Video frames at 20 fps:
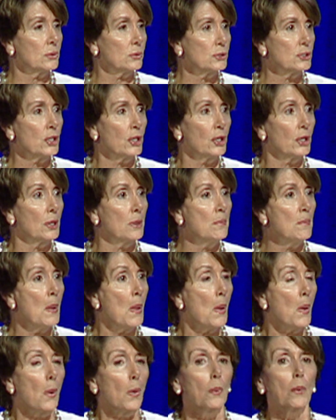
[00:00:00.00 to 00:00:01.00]
term
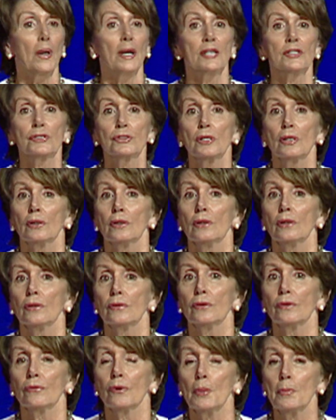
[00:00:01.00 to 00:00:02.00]
was
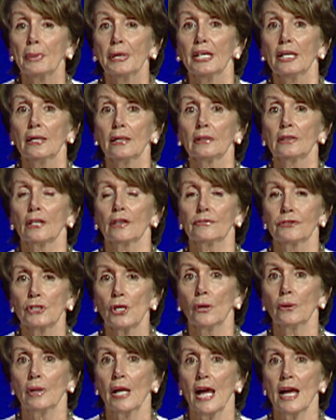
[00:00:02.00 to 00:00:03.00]
the repeal of
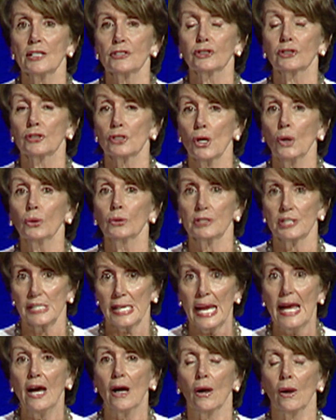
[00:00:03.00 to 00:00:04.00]
Don't Ask, Don't
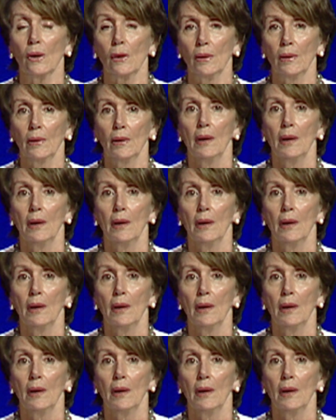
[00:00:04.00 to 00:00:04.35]
Tell,